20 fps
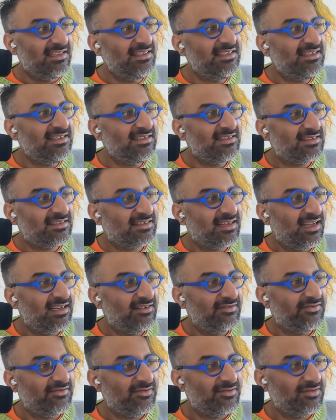these kind
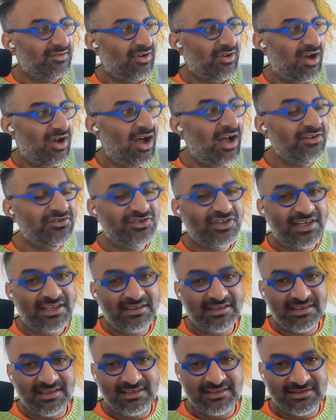of on-chain
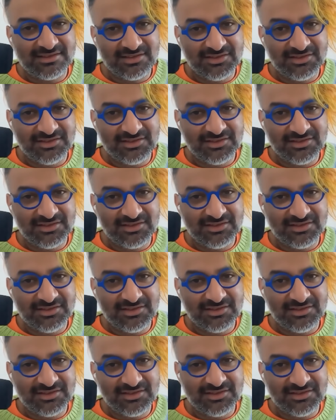things,